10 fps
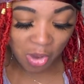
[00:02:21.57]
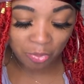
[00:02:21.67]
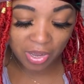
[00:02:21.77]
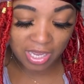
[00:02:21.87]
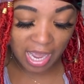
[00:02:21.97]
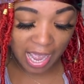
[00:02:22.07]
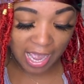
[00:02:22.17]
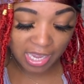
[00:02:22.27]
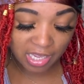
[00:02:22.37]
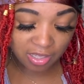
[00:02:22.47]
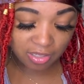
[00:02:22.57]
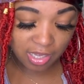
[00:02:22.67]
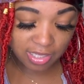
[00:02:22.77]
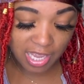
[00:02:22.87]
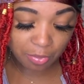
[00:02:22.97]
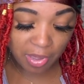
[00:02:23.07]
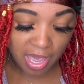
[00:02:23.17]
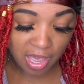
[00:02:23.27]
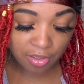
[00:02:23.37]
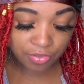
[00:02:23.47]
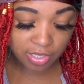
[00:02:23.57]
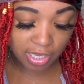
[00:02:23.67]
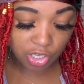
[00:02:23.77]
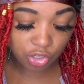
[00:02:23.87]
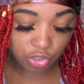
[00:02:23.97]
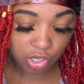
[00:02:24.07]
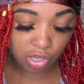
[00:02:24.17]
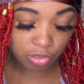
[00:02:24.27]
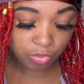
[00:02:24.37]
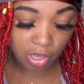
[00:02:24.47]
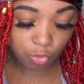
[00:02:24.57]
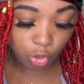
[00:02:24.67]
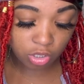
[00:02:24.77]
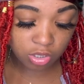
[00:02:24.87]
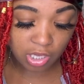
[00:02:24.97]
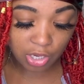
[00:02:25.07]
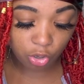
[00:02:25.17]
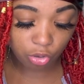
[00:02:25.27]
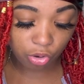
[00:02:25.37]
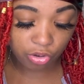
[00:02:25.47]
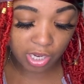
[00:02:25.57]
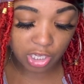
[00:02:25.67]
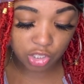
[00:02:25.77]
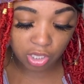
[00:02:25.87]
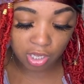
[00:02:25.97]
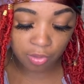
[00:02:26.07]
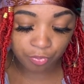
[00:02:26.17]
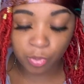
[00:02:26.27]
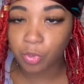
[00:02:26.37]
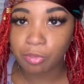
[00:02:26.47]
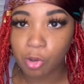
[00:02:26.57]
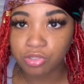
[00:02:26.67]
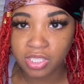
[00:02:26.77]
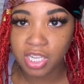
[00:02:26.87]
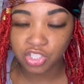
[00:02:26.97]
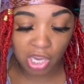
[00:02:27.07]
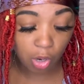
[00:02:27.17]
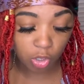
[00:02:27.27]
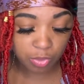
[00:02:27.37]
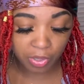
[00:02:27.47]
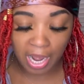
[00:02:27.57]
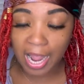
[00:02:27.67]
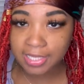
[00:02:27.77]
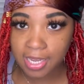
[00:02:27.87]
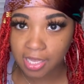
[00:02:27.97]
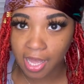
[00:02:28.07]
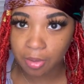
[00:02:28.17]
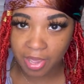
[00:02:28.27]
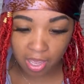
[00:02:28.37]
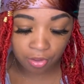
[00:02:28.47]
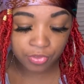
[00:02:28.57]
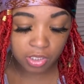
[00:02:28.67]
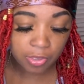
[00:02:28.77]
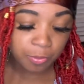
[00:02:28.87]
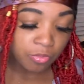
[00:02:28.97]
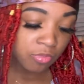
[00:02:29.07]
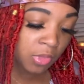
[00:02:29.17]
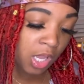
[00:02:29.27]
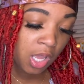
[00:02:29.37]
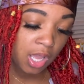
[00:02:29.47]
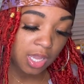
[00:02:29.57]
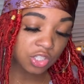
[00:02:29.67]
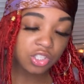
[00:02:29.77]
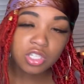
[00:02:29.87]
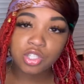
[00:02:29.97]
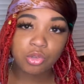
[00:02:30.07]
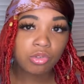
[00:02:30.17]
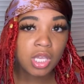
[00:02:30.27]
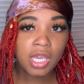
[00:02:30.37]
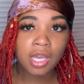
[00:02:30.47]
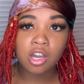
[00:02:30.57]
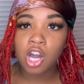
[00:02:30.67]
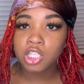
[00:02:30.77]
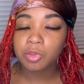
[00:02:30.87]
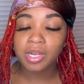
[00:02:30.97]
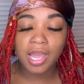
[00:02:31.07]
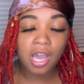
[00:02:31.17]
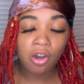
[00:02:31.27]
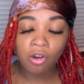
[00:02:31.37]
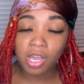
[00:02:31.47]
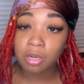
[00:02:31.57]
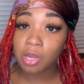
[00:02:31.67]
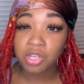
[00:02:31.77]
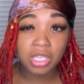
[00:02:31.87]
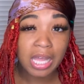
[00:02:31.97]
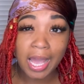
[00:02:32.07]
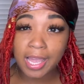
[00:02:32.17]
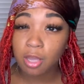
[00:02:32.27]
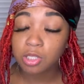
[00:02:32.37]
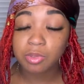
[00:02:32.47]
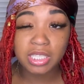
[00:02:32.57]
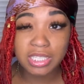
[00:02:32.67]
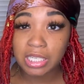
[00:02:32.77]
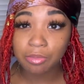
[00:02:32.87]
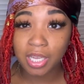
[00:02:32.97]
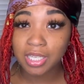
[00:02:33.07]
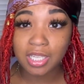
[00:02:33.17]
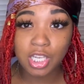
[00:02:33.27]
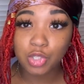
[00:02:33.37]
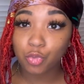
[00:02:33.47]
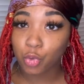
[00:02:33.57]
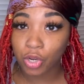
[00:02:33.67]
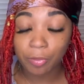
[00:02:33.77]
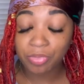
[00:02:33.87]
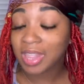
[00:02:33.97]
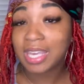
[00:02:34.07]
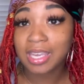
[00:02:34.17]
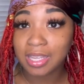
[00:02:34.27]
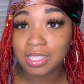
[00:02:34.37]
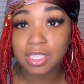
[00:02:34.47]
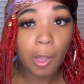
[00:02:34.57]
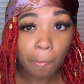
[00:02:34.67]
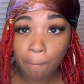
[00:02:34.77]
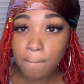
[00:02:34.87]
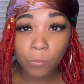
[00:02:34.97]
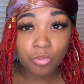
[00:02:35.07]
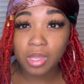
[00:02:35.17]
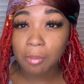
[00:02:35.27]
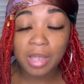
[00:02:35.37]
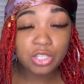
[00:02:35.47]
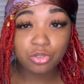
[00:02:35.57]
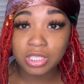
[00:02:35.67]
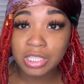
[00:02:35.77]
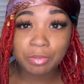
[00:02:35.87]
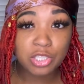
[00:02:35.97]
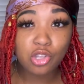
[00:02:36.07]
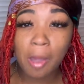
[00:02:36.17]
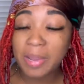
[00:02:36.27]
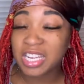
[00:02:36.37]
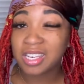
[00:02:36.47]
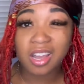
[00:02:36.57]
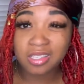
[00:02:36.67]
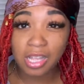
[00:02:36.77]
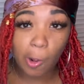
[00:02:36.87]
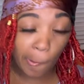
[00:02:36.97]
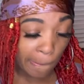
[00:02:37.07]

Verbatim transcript: but I take baths, like, and you know, of course, at our grown age, um, we mostly take showers, but I take a lot of baths. It's just soothing, calms me down, and I'm not gonna lie, helps me sleep like it does for kids. It makes you sleepy, so I'd be knocked out